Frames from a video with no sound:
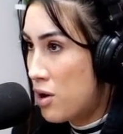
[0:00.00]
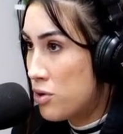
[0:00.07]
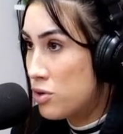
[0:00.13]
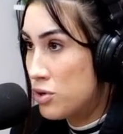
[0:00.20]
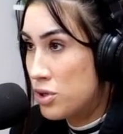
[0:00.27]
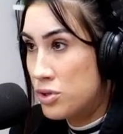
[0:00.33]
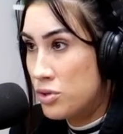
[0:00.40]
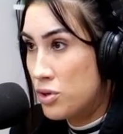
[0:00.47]
You
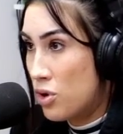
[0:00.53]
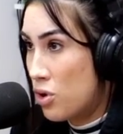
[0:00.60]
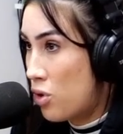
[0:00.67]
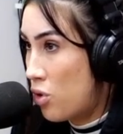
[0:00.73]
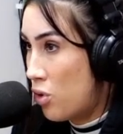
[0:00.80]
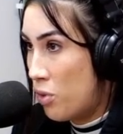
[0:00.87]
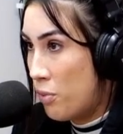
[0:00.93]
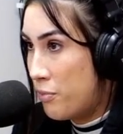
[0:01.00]
could do your
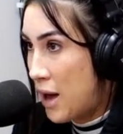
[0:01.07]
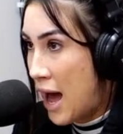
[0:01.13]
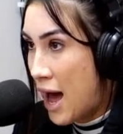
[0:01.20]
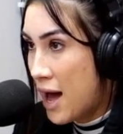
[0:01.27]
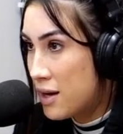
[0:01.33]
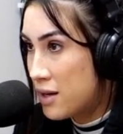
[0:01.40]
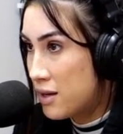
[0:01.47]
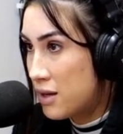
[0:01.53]
whole
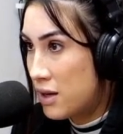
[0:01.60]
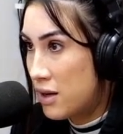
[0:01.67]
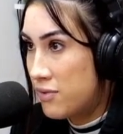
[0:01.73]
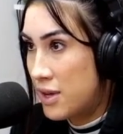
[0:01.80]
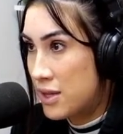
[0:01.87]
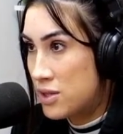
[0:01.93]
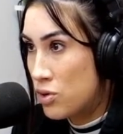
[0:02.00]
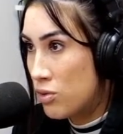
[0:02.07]
back if
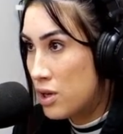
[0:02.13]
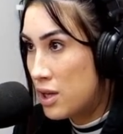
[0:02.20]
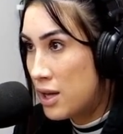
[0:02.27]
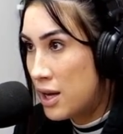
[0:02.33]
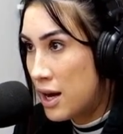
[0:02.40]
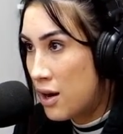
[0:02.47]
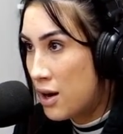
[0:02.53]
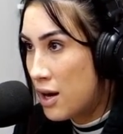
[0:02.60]
that's a really
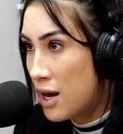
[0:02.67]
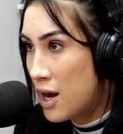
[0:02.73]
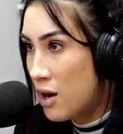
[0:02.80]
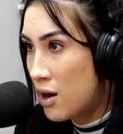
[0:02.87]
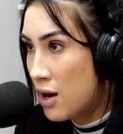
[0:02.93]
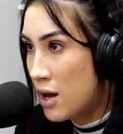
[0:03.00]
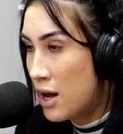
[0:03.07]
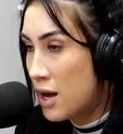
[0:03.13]
hairy area.